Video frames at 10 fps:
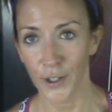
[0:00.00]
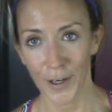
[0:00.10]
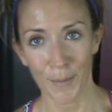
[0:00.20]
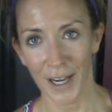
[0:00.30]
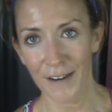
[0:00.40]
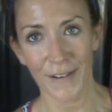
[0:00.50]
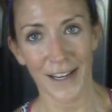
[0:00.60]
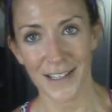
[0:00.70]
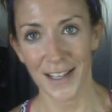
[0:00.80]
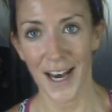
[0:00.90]
you're in my
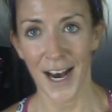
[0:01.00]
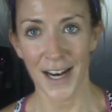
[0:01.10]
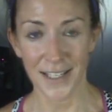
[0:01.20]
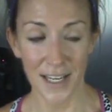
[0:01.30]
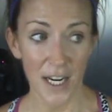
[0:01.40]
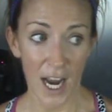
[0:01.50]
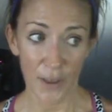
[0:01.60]
advanced class,